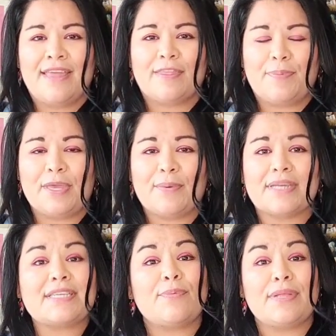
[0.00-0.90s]
the pink one,
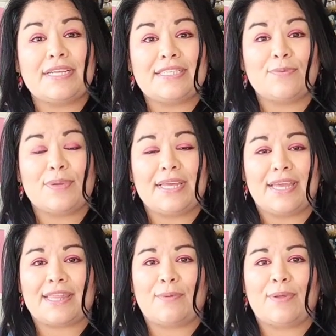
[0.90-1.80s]
because I really did want to
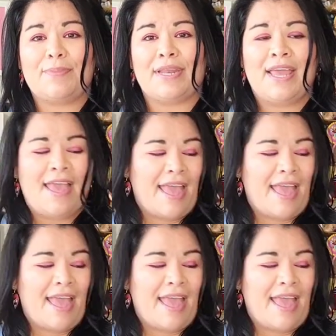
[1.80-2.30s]
get that one, but